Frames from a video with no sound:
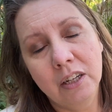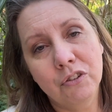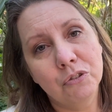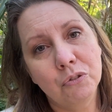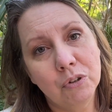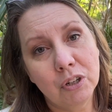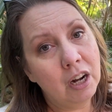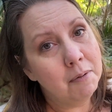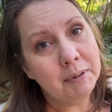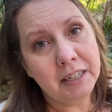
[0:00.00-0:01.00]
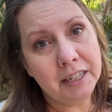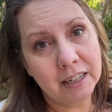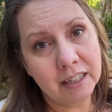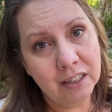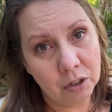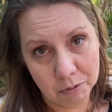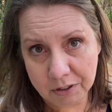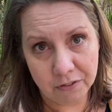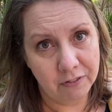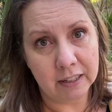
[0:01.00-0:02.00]
So Carmelina
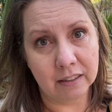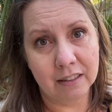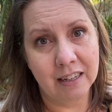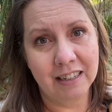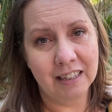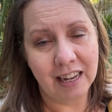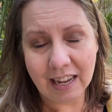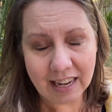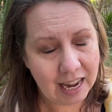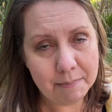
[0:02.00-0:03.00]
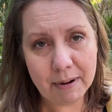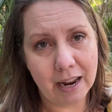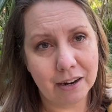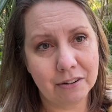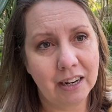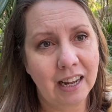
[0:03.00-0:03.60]
was felled, came down,